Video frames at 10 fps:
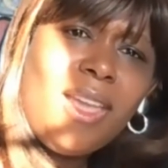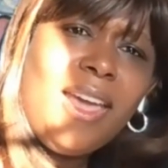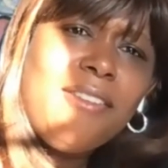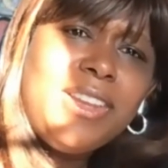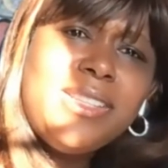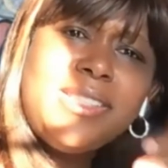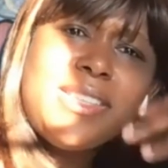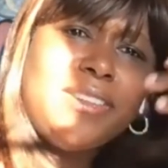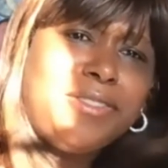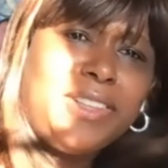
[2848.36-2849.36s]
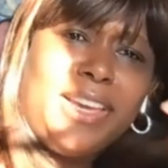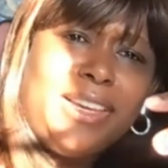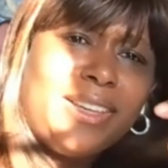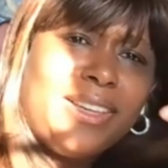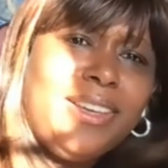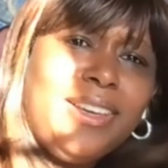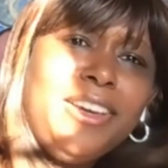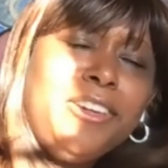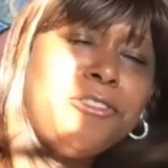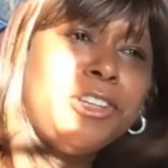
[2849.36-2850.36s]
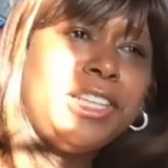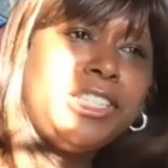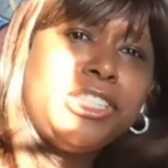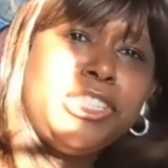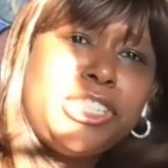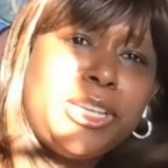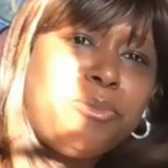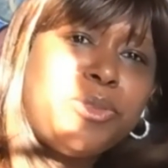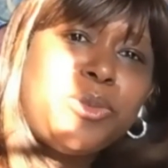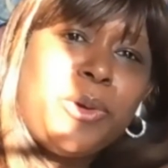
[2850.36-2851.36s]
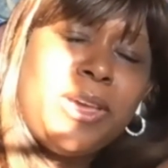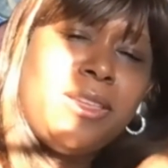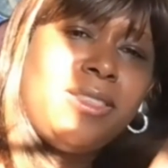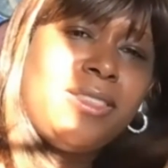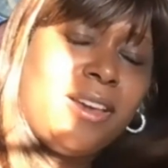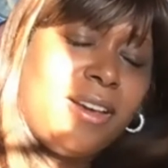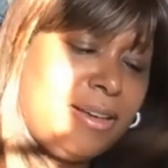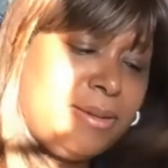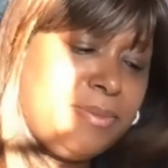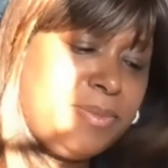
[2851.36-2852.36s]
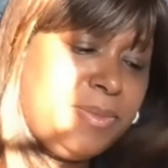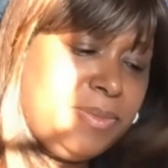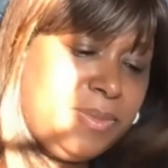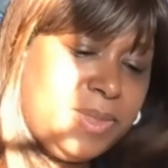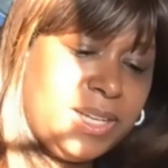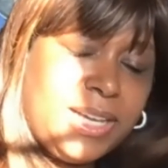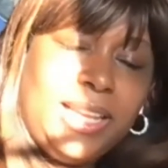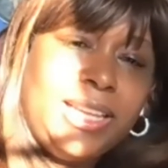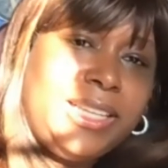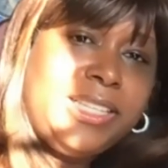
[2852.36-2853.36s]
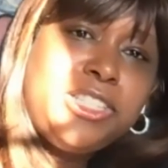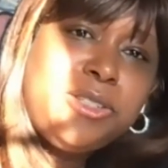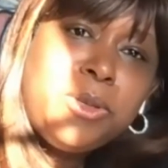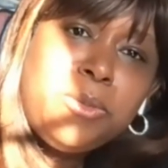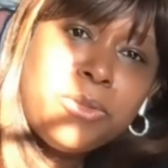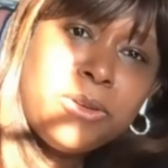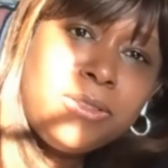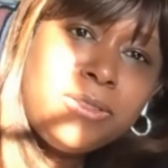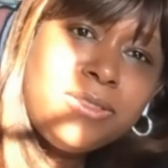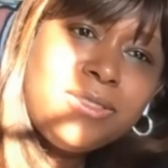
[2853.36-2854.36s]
evidence of like relationships with um, the Gullah Geechee people